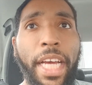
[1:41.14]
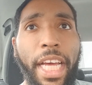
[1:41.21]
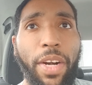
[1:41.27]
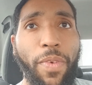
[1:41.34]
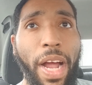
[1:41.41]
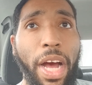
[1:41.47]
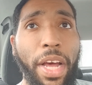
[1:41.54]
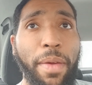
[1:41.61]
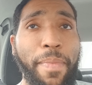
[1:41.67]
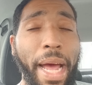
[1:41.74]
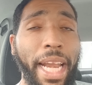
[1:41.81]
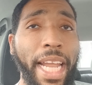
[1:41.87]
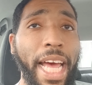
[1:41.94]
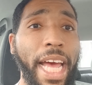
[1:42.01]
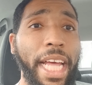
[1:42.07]
in a round, you
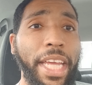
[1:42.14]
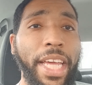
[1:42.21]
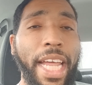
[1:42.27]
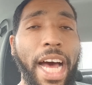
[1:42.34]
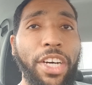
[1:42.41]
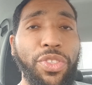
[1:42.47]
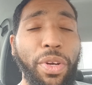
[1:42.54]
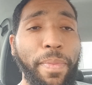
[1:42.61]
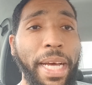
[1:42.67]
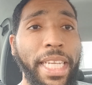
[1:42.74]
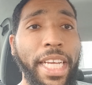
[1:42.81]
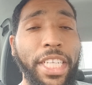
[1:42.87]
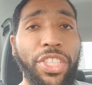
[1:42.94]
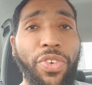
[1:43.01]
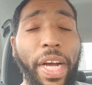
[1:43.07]
might land. You get outstruck by
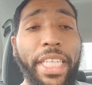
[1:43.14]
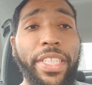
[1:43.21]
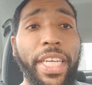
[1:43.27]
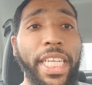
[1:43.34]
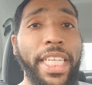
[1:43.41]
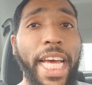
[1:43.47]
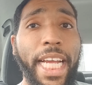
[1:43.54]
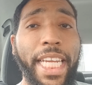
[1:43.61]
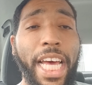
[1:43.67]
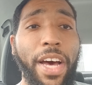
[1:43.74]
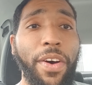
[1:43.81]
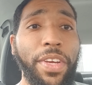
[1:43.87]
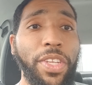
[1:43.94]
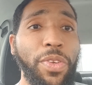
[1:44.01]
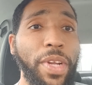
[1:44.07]
10 strikes. You get a
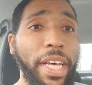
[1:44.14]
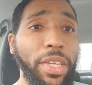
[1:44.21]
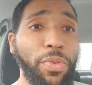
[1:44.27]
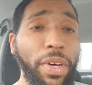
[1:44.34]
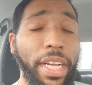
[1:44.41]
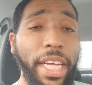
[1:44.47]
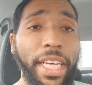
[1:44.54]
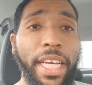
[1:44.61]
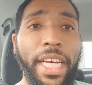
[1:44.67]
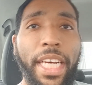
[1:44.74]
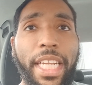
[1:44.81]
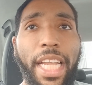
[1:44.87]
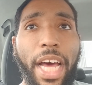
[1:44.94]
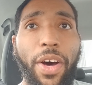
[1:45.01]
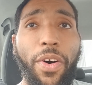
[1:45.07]
takedown. You do nothing with it.
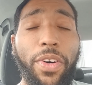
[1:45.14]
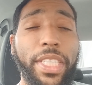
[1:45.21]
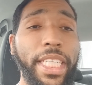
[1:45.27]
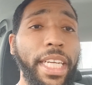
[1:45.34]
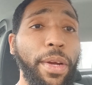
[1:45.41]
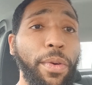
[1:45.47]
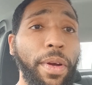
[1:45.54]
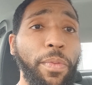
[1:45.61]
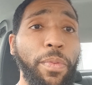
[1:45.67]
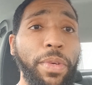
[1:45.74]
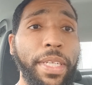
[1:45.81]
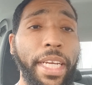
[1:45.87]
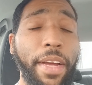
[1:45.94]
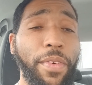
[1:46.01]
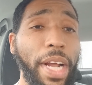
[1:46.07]
You're like, oh, she
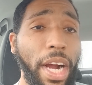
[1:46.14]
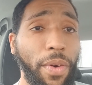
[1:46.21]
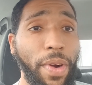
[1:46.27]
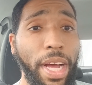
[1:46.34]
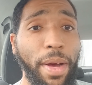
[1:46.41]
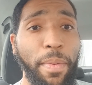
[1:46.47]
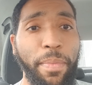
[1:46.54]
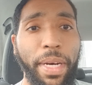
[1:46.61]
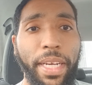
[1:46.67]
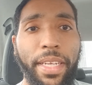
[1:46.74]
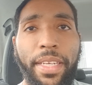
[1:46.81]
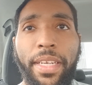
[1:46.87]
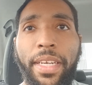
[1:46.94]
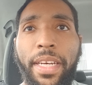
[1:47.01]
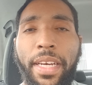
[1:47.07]
give her that round. But
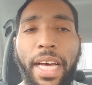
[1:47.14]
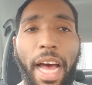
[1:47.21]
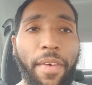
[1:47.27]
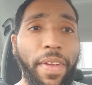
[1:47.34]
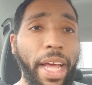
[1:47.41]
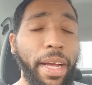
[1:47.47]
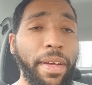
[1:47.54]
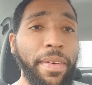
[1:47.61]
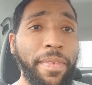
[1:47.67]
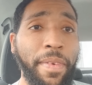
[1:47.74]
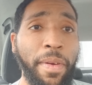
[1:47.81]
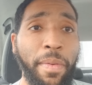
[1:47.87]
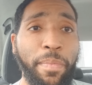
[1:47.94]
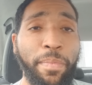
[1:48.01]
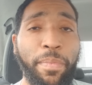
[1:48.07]
I feel like
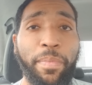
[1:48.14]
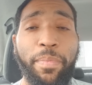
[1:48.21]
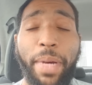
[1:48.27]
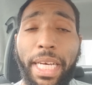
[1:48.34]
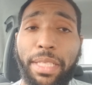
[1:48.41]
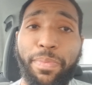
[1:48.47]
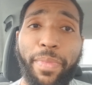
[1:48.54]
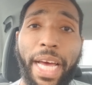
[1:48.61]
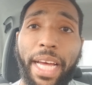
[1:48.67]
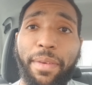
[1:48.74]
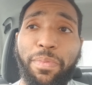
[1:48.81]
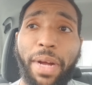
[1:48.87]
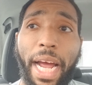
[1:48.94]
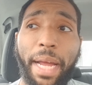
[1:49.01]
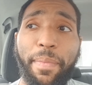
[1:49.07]
best
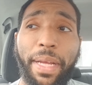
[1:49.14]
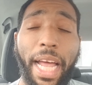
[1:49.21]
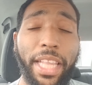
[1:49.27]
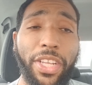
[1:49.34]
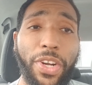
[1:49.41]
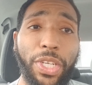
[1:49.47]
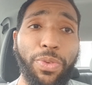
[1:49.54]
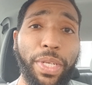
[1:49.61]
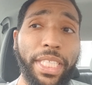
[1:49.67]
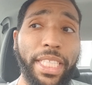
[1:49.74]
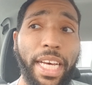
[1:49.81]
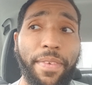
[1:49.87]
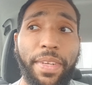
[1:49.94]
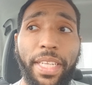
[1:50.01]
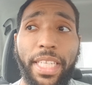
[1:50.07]
bet probably be like
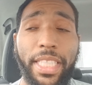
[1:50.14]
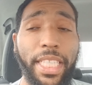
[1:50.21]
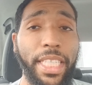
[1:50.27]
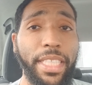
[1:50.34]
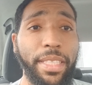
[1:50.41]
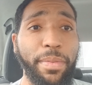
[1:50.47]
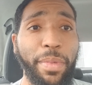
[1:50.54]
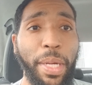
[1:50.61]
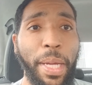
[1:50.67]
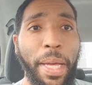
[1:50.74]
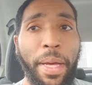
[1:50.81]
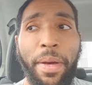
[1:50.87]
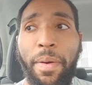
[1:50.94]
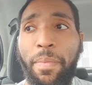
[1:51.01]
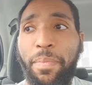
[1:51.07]
30-27 decision.
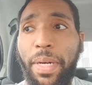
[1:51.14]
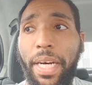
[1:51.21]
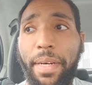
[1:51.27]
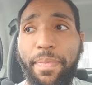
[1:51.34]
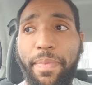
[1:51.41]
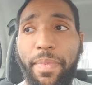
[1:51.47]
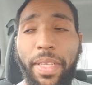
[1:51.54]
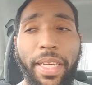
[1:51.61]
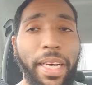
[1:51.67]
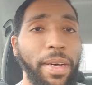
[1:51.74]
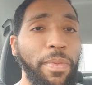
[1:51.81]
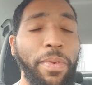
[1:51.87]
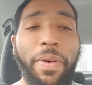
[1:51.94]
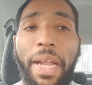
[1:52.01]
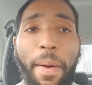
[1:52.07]
But
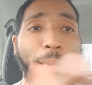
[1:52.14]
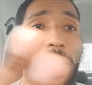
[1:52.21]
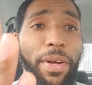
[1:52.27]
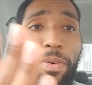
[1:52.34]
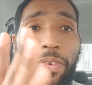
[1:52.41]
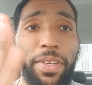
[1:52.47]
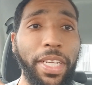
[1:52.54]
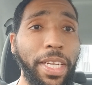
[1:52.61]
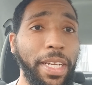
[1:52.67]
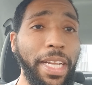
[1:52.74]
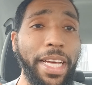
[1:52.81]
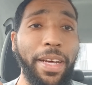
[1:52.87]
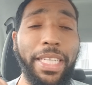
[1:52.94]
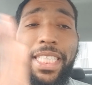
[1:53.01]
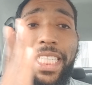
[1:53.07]
we're not betting on
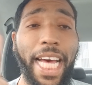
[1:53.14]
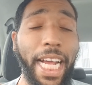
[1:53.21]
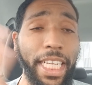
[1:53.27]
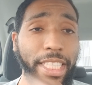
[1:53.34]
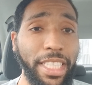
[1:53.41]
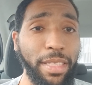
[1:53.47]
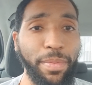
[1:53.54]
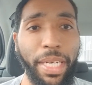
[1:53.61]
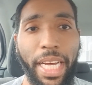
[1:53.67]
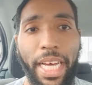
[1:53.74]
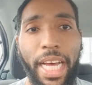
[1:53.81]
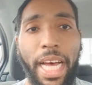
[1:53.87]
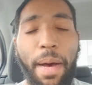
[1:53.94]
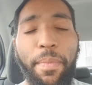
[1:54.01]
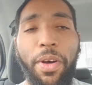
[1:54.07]
the exact decision. But
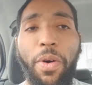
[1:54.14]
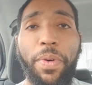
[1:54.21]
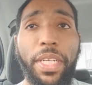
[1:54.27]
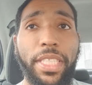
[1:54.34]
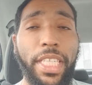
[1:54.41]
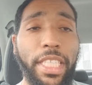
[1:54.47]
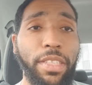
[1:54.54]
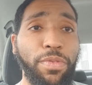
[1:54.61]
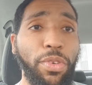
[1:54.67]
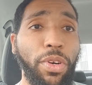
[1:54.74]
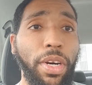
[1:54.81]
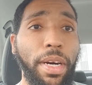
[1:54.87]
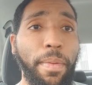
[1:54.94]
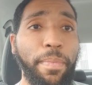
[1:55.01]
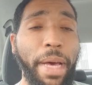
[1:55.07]
I'm going to go with decision
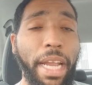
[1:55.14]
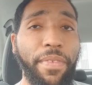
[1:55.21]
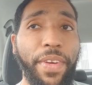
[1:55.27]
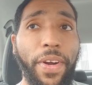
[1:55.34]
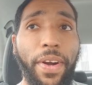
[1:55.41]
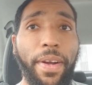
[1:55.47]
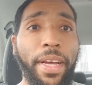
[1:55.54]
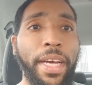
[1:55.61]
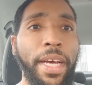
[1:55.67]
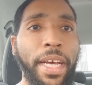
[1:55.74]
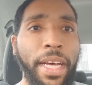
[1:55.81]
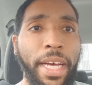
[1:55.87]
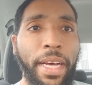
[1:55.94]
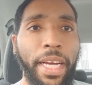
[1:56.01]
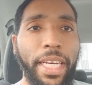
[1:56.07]
for Manon Fiorot.
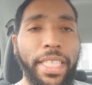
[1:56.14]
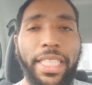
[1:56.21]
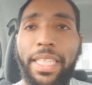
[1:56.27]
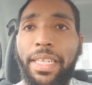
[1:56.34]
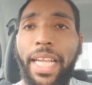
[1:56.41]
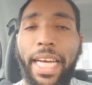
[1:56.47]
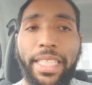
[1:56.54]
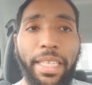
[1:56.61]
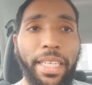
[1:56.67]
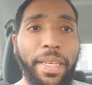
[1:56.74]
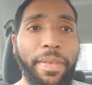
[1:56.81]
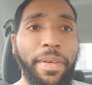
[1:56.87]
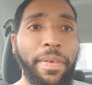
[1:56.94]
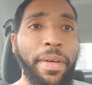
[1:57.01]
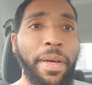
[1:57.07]
Because, like I said,